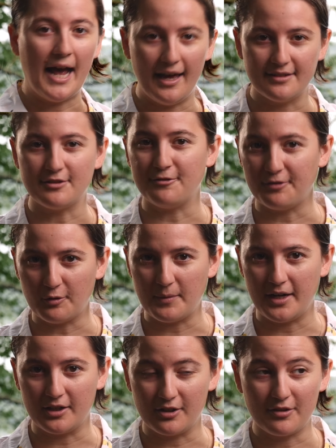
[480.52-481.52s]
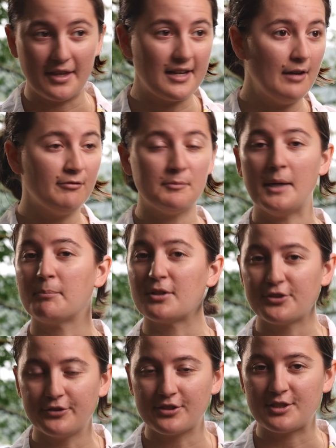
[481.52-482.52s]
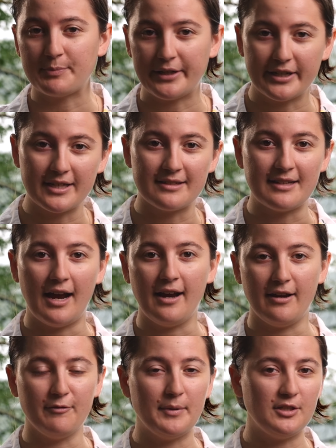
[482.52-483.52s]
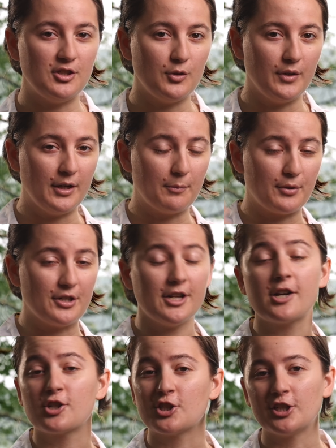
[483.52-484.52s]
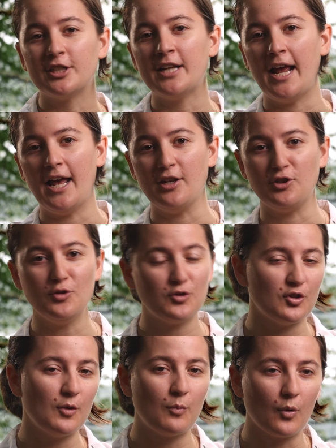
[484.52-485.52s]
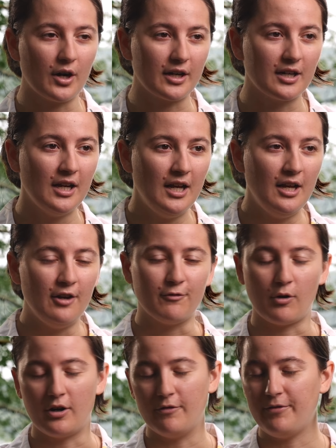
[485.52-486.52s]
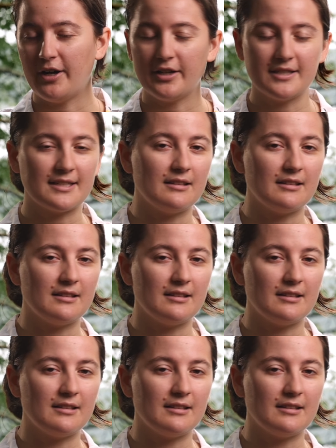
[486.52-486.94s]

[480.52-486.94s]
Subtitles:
that I'm not only being lit by the G200 as my key light, I also am being rim or edge lit.